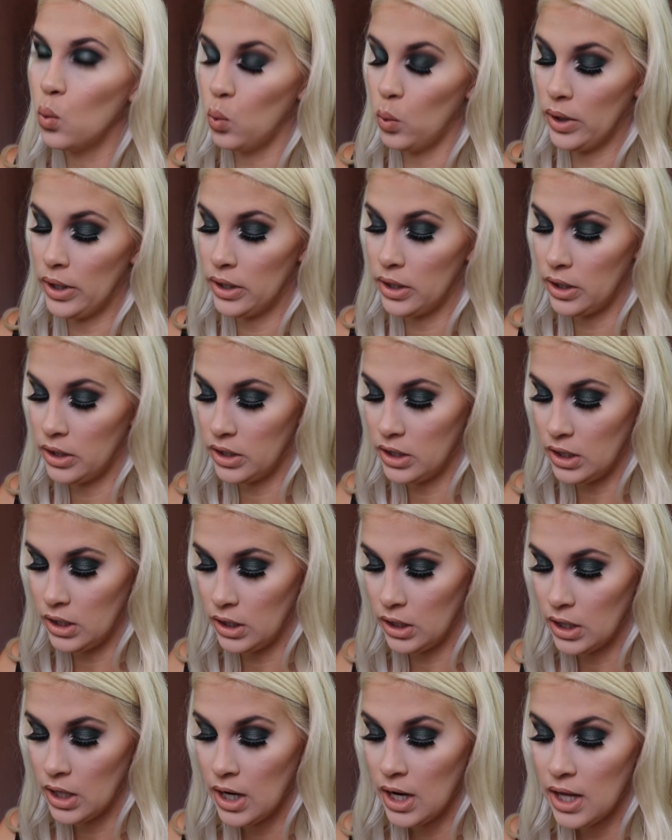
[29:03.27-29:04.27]
with
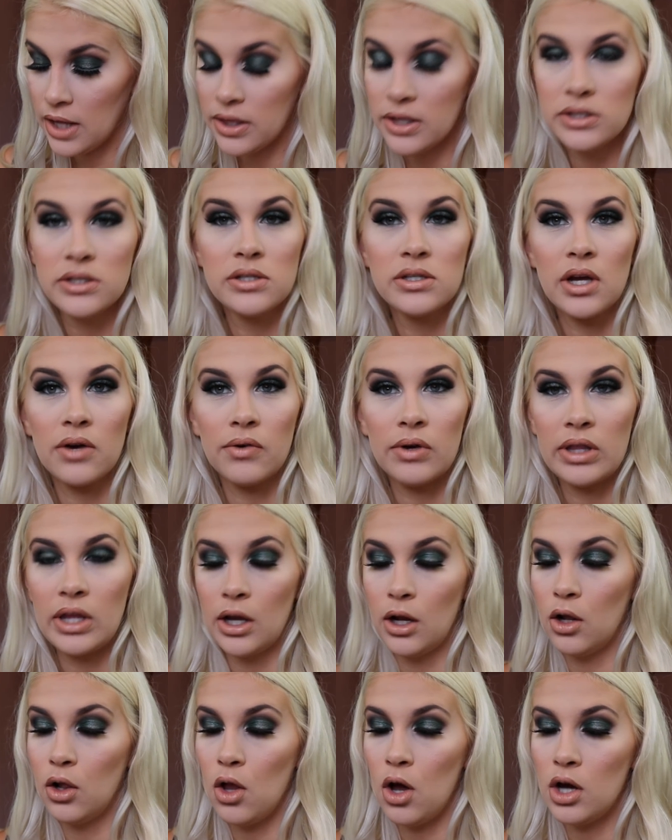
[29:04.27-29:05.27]
the This Is
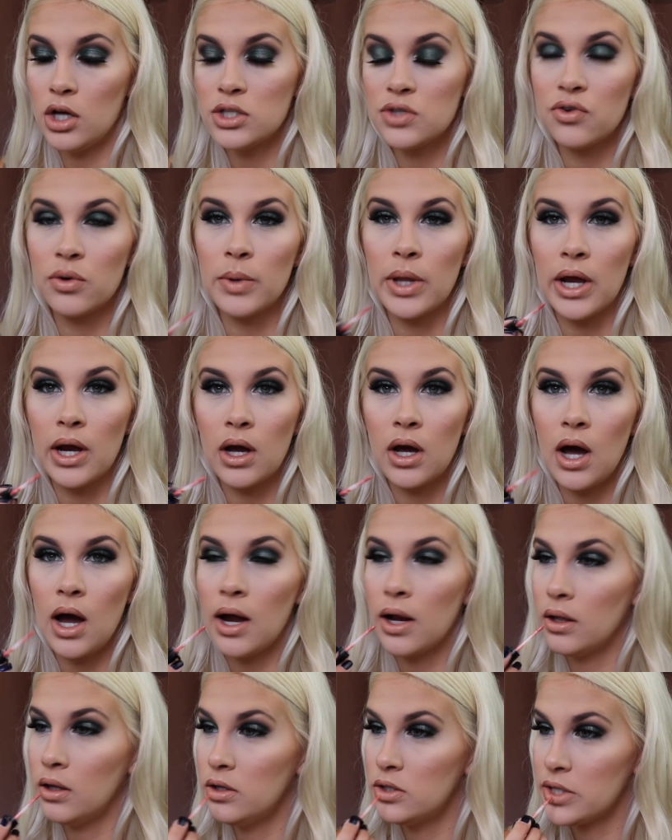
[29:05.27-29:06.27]
Everything gloss from that
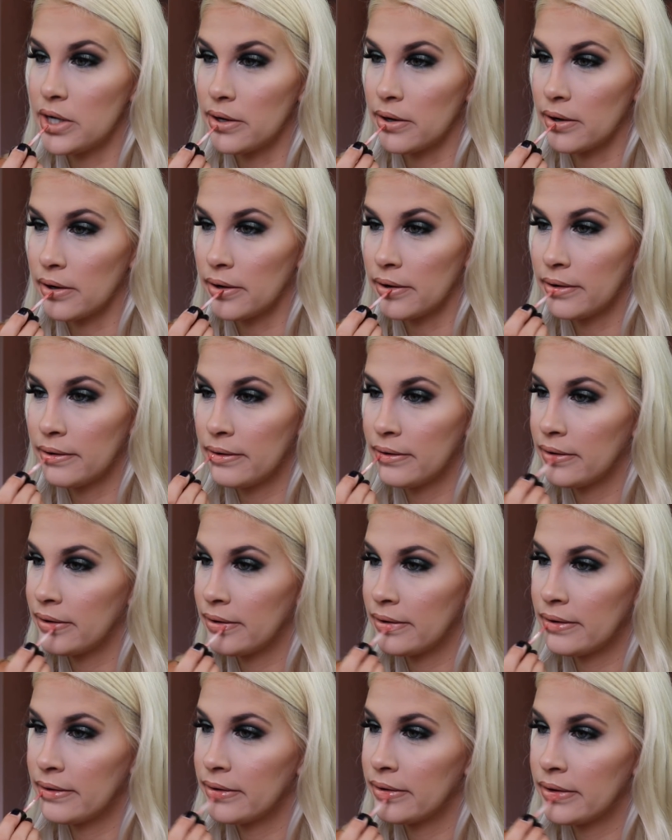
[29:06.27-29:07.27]
Kylie Jenner,
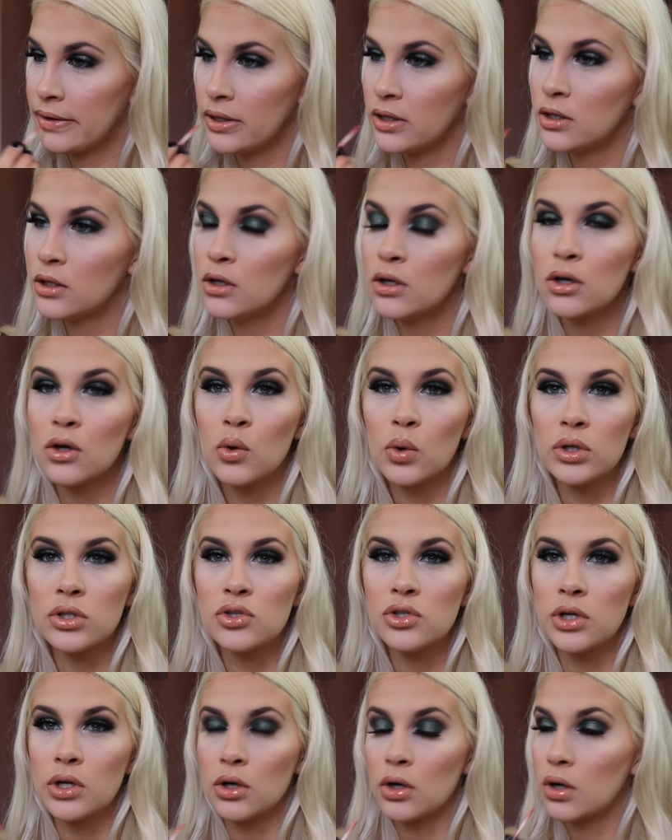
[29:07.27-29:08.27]

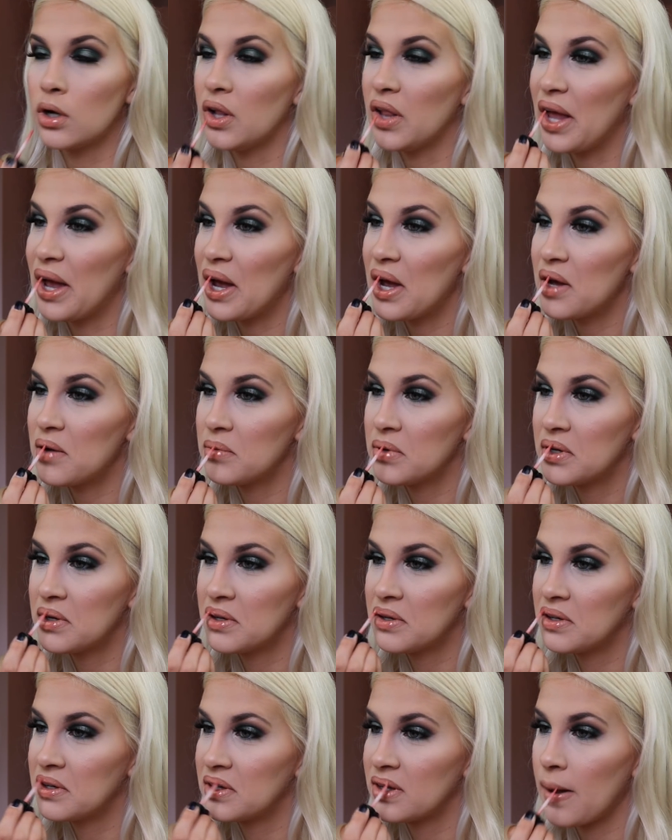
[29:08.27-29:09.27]
Kris Jenner collab.
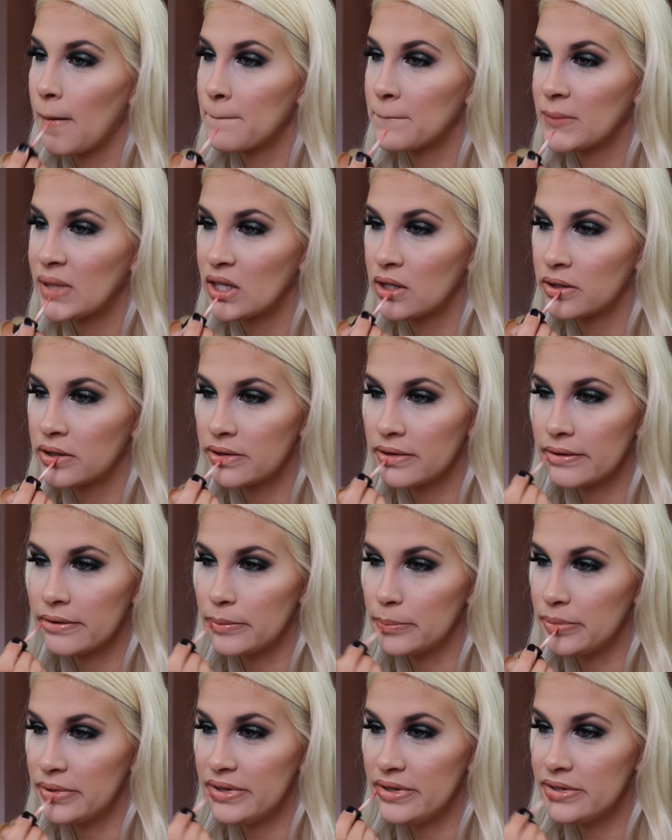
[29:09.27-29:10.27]
It's like
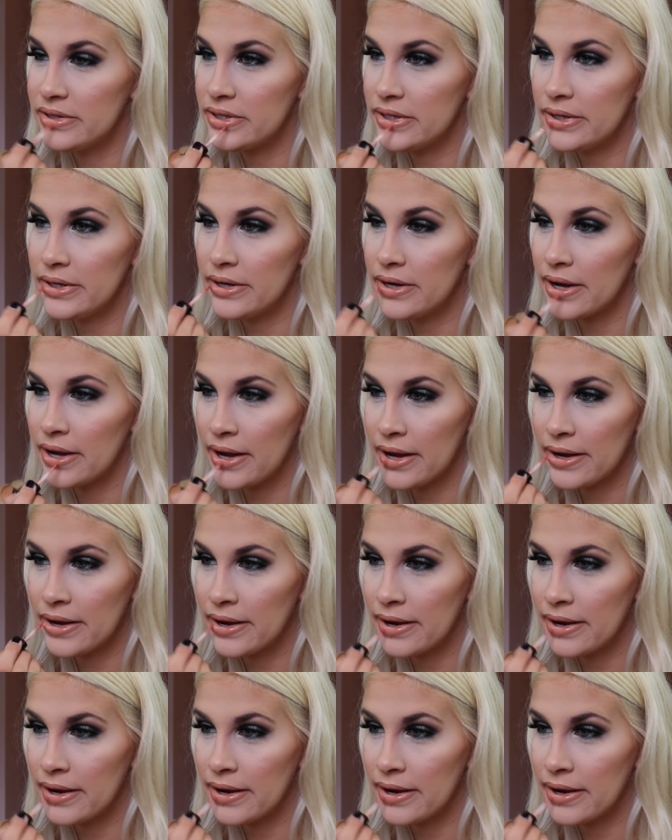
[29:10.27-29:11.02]
a peachy